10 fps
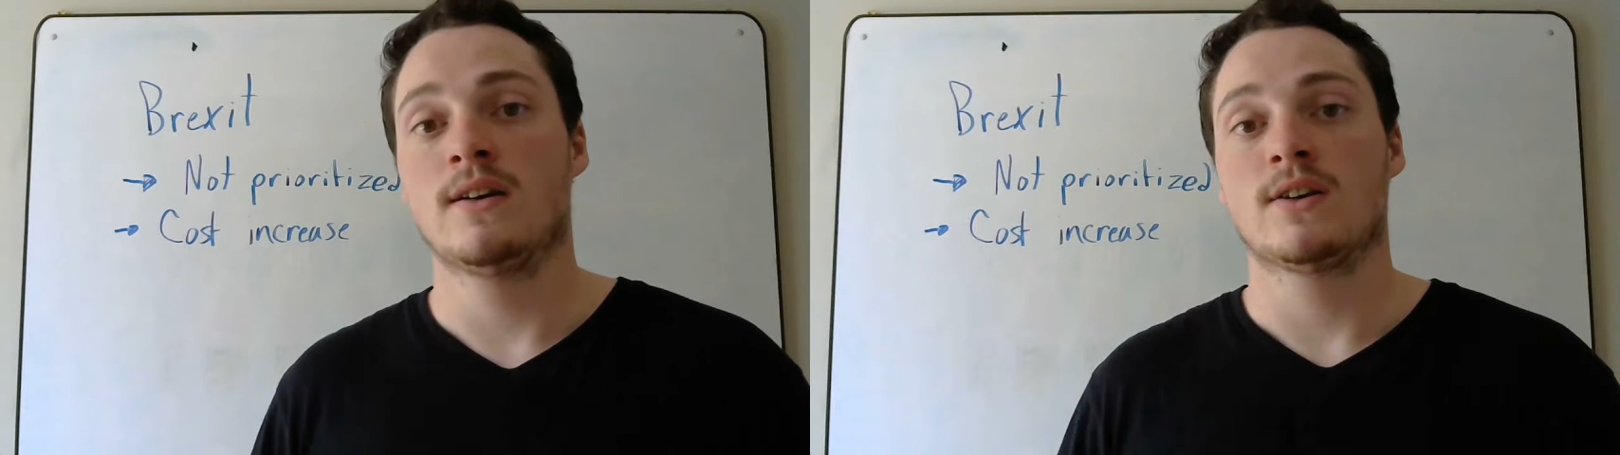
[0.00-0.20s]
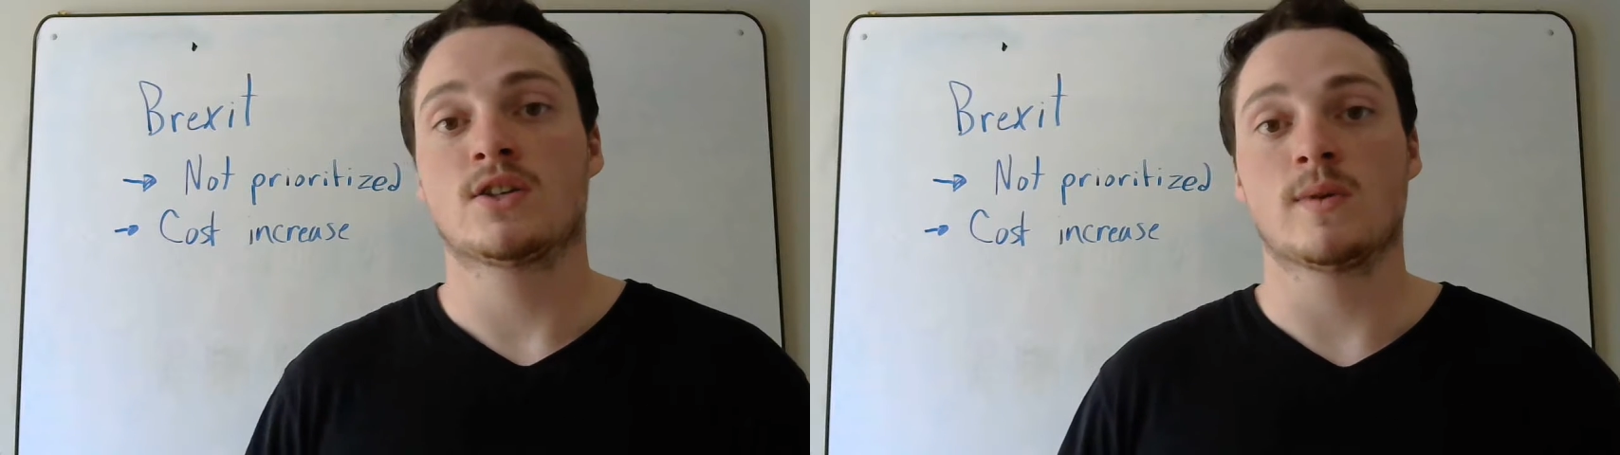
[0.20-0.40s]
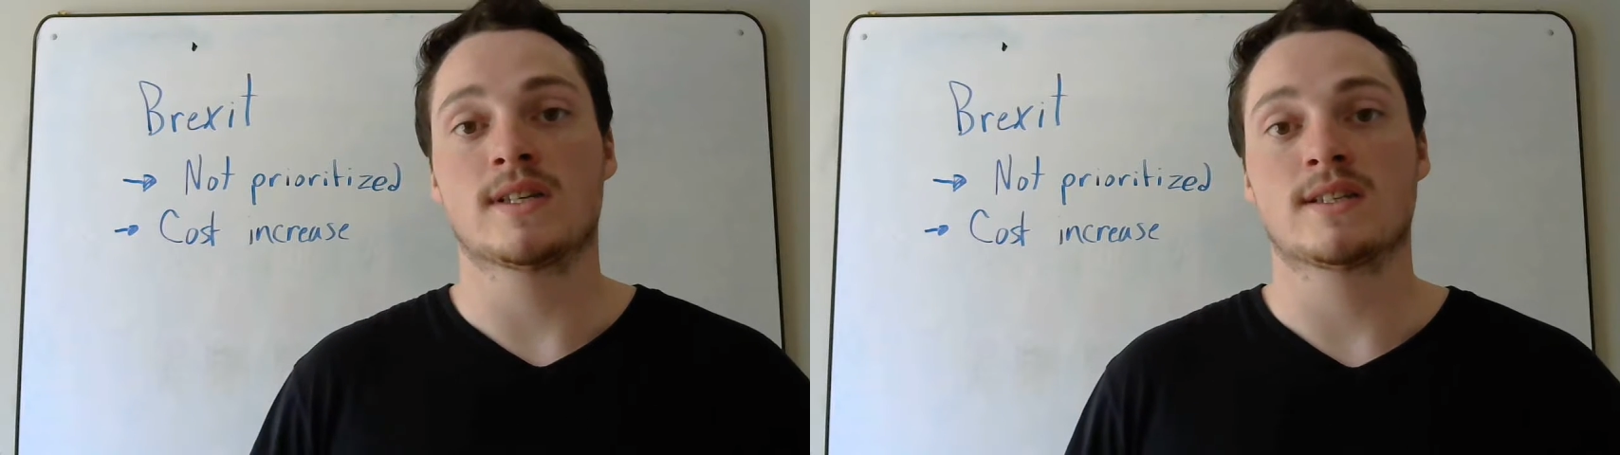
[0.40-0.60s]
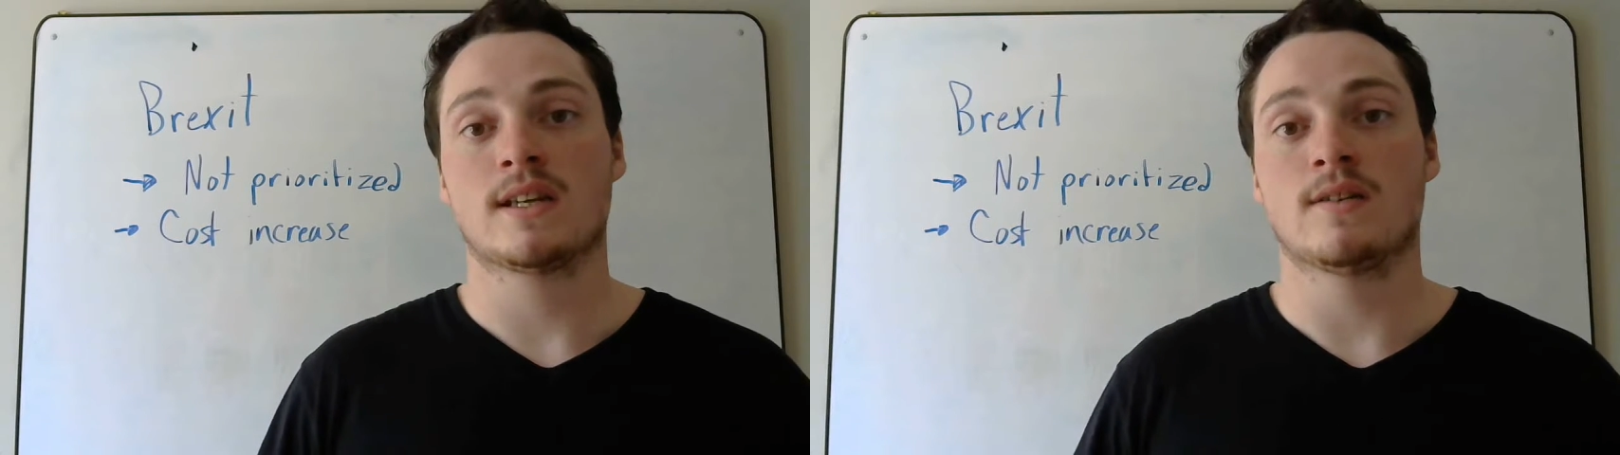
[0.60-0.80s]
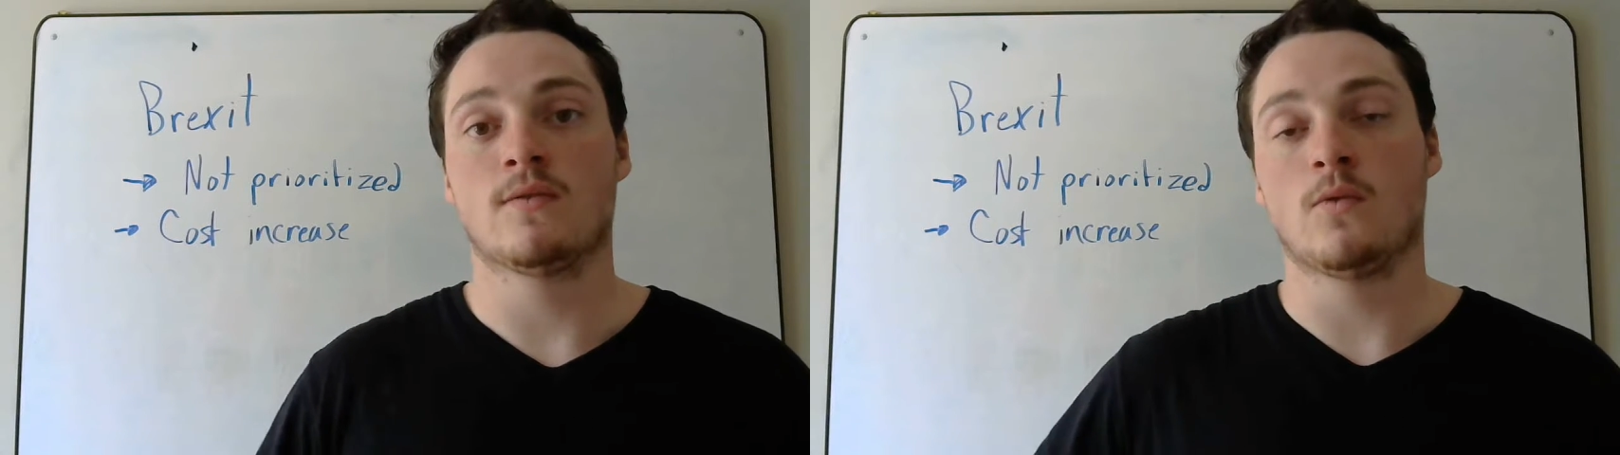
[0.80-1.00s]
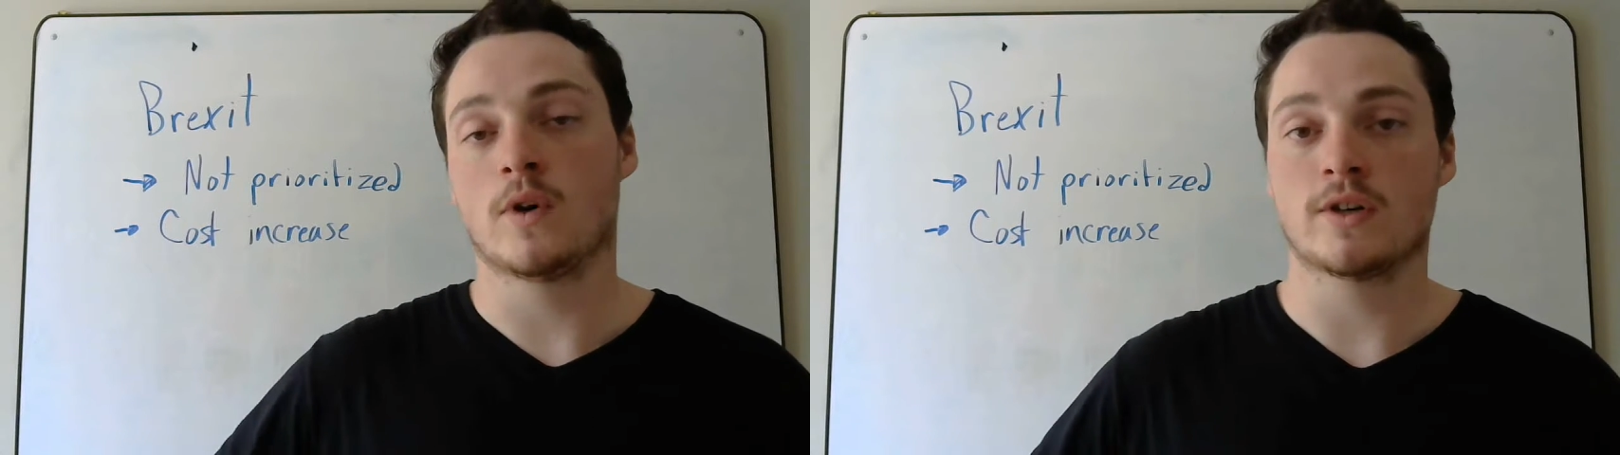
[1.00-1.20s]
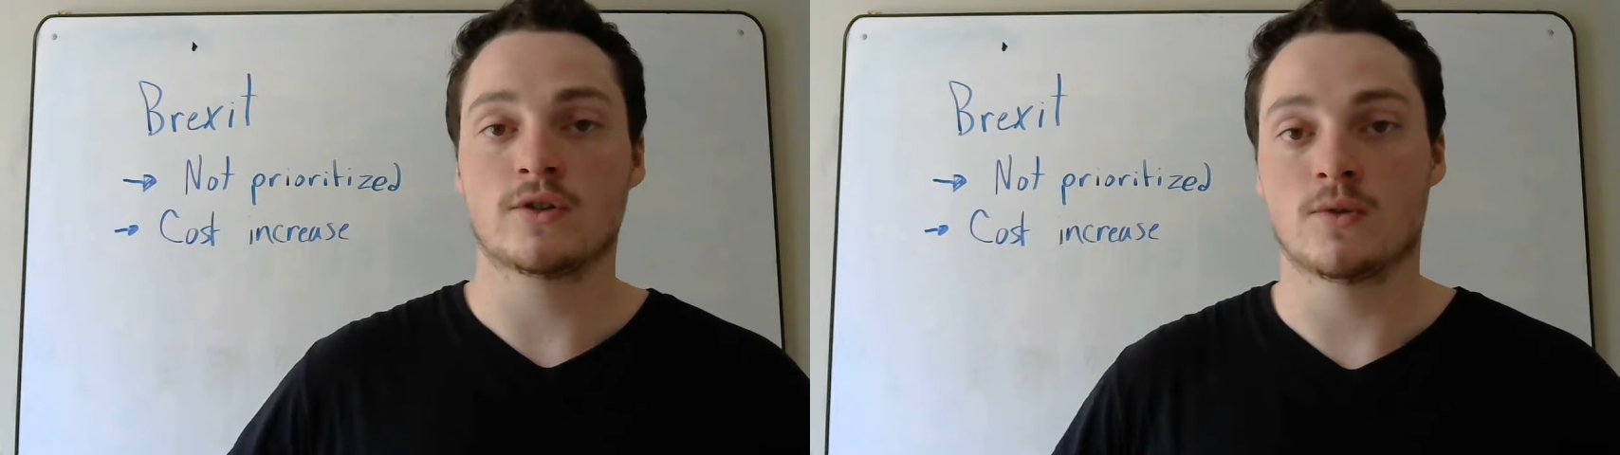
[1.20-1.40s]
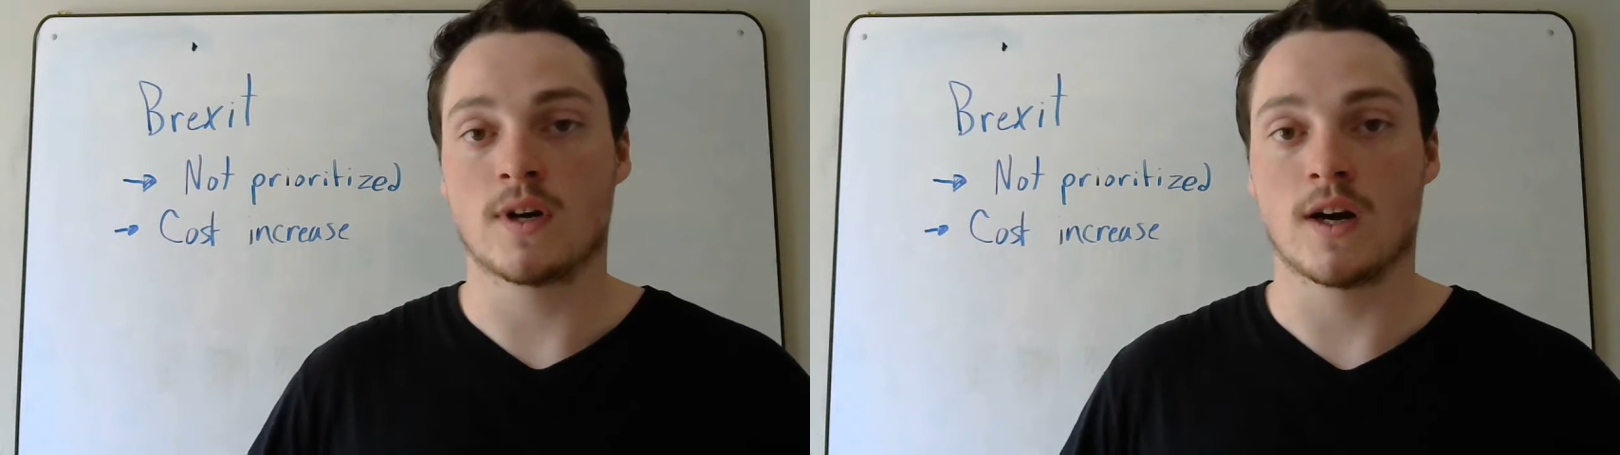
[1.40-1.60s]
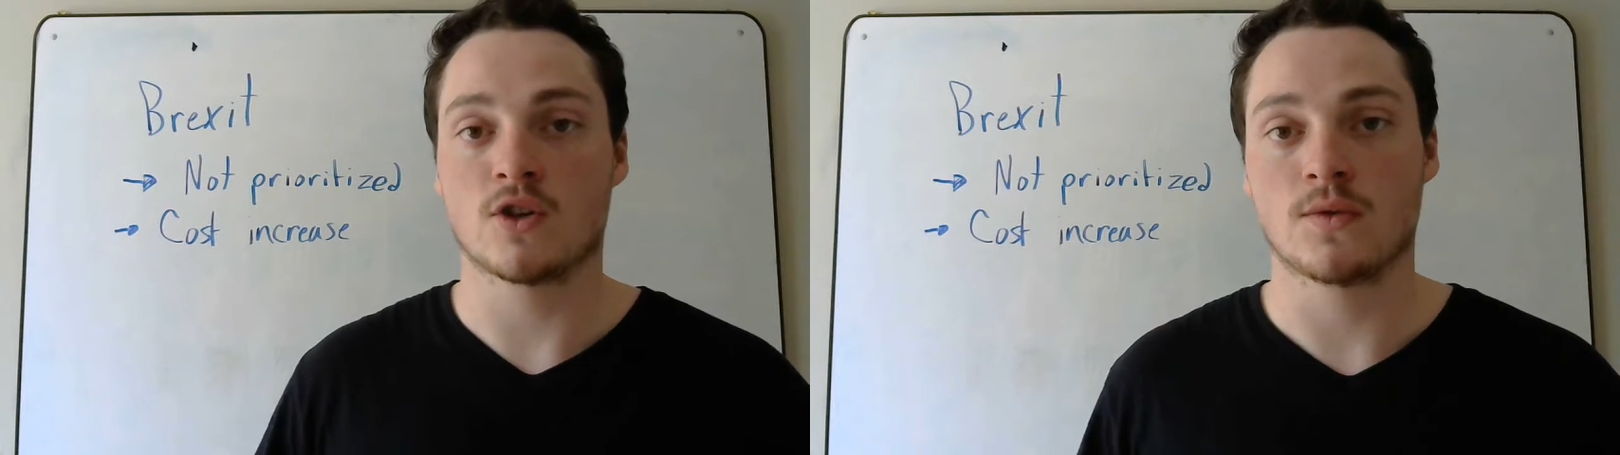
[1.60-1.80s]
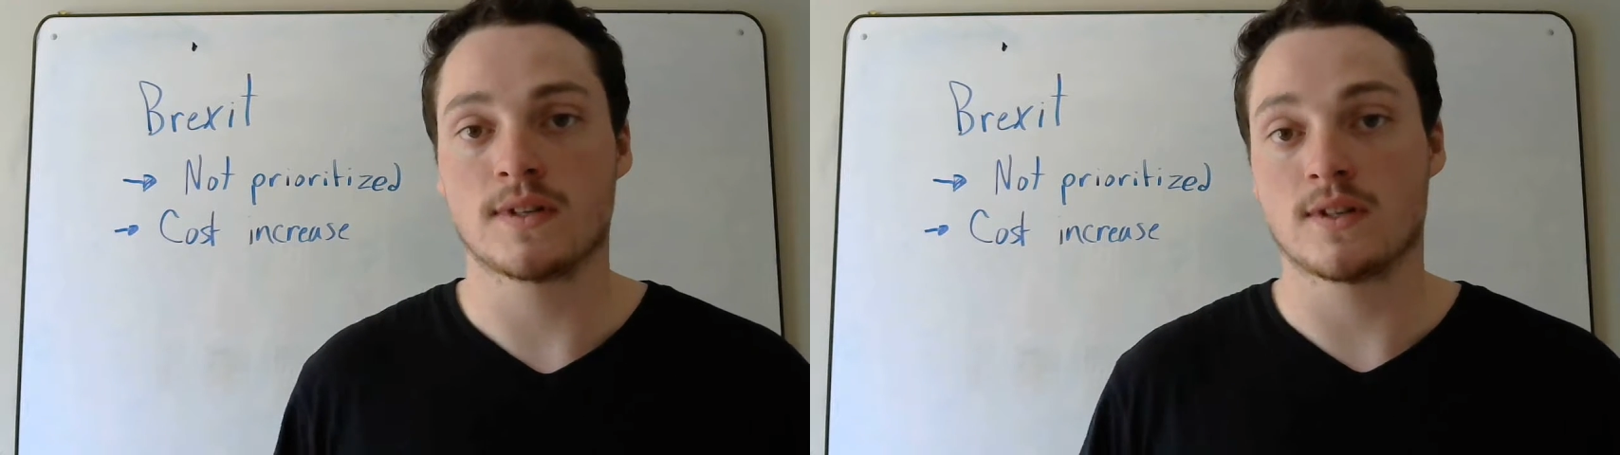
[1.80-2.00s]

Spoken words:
So instead of one or two countries